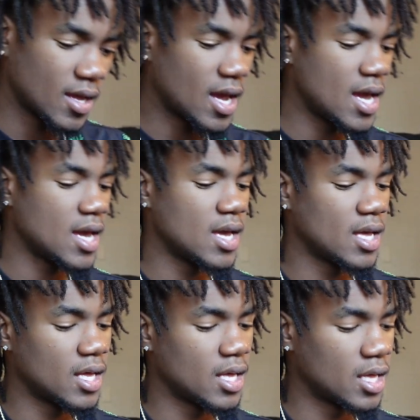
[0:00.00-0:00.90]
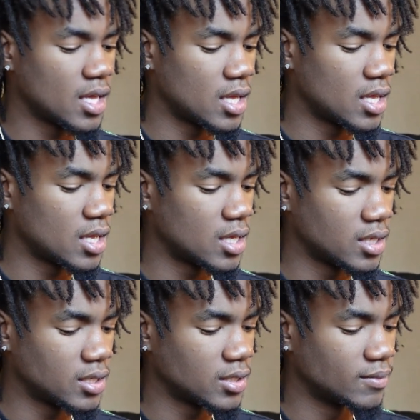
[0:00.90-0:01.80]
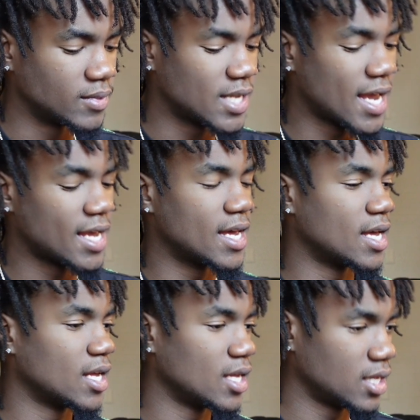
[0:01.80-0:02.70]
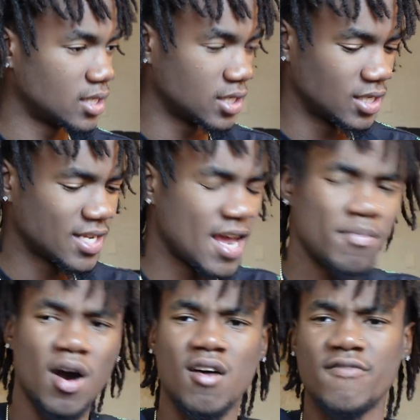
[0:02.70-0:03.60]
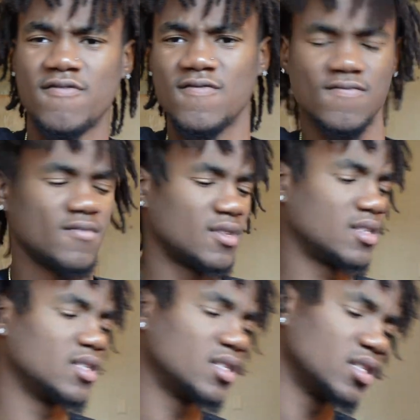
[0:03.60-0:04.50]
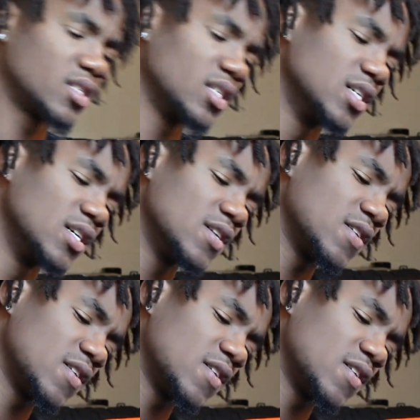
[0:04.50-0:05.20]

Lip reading: Okay, I'm taking the tape off. It's a little